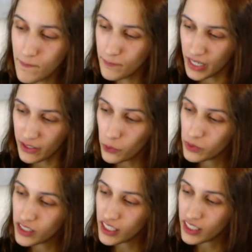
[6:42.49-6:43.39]
My
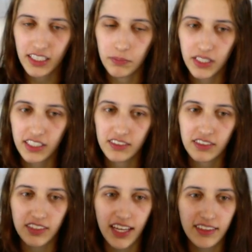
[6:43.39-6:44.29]
only complaints is
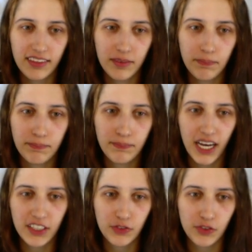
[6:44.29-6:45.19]
that the
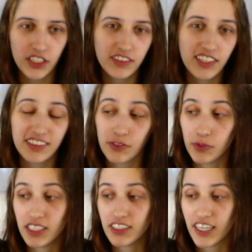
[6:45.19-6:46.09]
bags for these things are
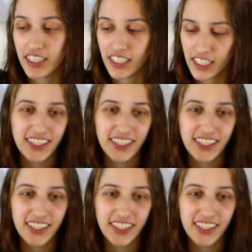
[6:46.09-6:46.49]
really tiny.